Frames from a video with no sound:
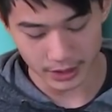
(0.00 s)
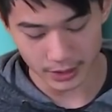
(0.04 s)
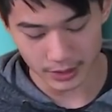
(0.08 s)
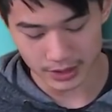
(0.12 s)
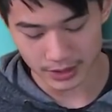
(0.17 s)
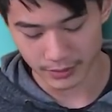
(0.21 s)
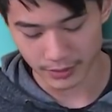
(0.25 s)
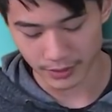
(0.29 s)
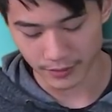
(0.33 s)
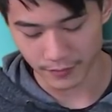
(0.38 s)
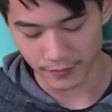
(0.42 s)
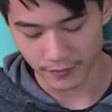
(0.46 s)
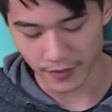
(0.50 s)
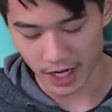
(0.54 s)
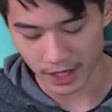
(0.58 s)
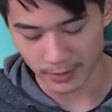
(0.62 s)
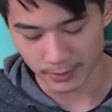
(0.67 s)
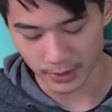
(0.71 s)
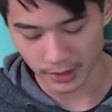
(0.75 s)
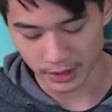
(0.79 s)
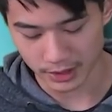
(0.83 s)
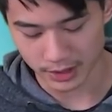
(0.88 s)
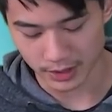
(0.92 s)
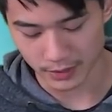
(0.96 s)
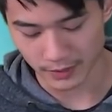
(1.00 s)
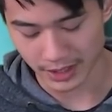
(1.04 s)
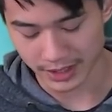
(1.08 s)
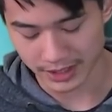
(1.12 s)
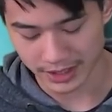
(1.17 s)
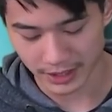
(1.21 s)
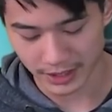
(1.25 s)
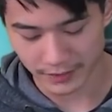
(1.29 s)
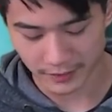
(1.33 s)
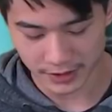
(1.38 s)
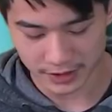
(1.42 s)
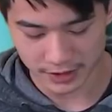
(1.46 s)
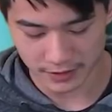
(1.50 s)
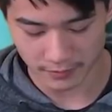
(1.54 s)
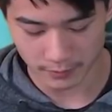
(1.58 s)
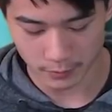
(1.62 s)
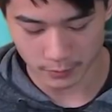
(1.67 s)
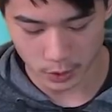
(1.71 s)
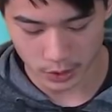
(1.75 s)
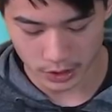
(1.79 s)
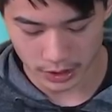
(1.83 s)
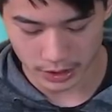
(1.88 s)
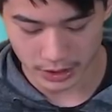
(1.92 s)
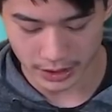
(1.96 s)
he goes in with a fireball, so I defensive
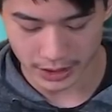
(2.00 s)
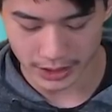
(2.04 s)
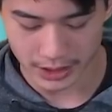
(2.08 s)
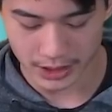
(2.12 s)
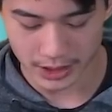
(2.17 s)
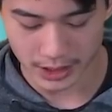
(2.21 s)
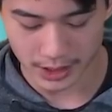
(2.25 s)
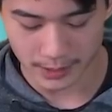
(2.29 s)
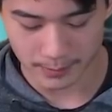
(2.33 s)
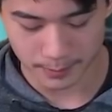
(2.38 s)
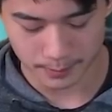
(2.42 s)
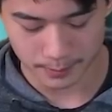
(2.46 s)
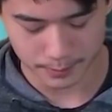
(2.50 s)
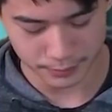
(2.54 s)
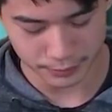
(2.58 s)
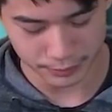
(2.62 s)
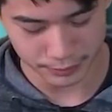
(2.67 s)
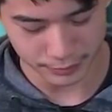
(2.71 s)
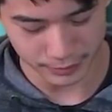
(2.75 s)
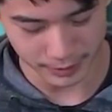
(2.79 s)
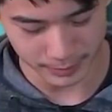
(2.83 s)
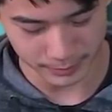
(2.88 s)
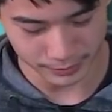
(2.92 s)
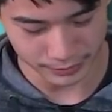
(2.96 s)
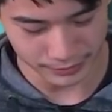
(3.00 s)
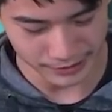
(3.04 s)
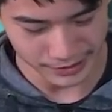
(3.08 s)
mortar, and then I'm